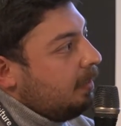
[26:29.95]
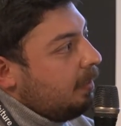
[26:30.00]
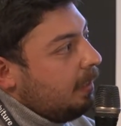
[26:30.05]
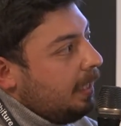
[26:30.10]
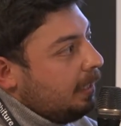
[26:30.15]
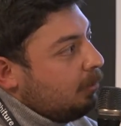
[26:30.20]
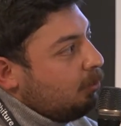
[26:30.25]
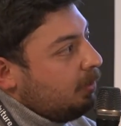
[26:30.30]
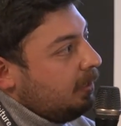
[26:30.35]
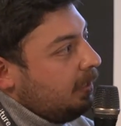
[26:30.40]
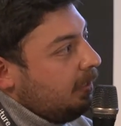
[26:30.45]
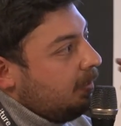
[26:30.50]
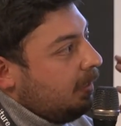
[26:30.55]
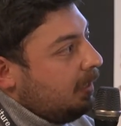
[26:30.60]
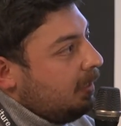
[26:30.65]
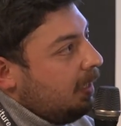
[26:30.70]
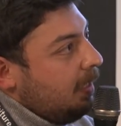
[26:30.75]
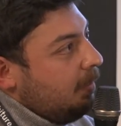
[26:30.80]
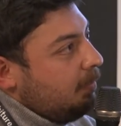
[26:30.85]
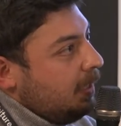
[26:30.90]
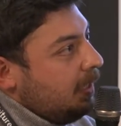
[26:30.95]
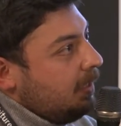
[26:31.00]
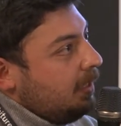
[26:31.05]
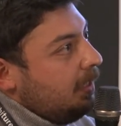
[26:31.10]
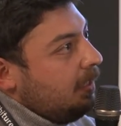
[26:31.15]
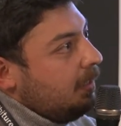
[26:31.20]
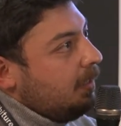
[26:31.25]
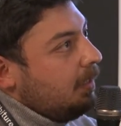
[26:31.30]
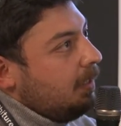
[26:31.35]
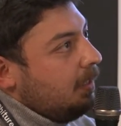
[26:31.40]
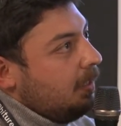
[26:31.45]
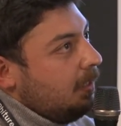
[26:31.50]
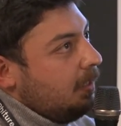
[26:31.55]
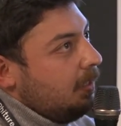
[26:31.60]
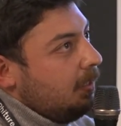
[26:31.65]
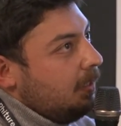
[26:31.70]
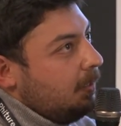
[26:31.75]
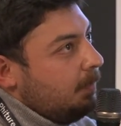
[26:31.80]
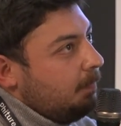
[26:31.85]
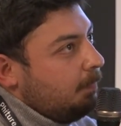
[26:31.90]
Actually, I'm really,
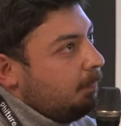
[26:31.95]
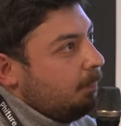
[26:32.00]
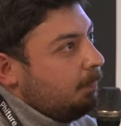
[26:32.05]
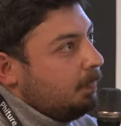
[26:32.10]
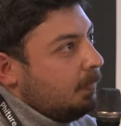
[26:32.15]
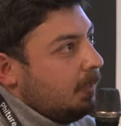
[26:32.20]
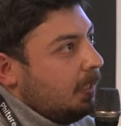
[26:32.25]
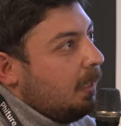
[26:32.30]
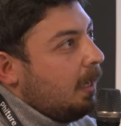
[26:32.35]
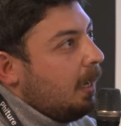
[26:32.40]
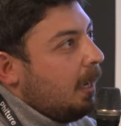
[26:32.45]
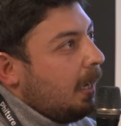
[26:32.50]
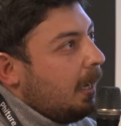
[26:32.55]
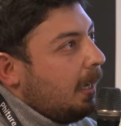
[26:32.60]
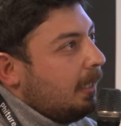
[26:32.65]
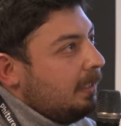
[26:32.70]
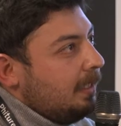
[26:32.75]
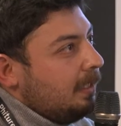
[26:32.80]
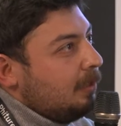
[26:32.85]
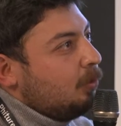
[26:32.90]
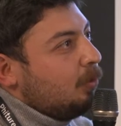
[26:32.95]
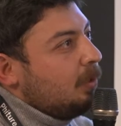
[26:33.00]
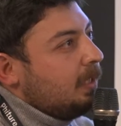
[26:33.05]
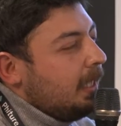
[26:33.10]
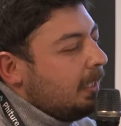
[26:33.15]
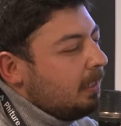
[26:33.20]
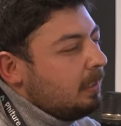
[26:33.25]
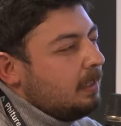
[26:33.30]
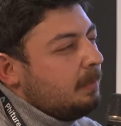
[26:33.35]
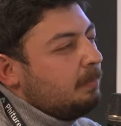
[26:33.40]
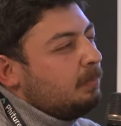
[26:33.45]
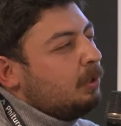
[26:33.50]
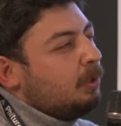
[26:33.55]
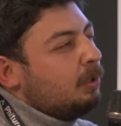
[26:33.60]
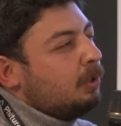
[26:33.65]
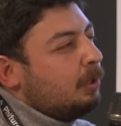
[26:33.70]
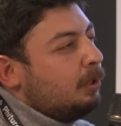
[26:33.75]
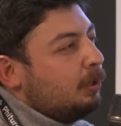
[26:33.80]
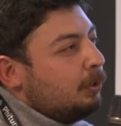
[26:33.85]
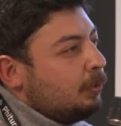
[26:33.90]
I need to get some
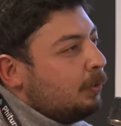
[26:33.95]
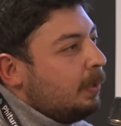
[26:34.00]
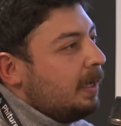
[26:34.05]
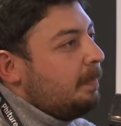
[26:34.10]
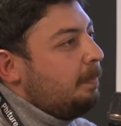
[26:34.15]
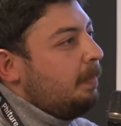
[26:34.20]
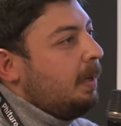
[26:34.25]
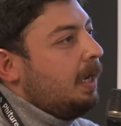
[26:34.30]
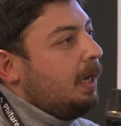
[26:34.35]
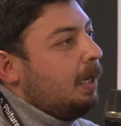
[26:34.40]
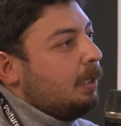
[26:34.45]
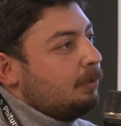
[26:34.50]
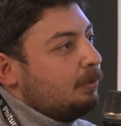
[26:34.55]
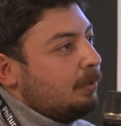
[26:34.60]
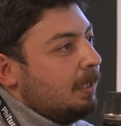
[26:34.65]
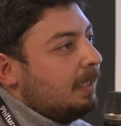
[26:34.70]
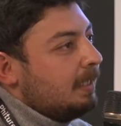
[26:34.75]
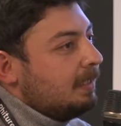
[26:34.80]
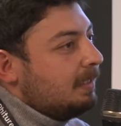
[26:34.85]
clue about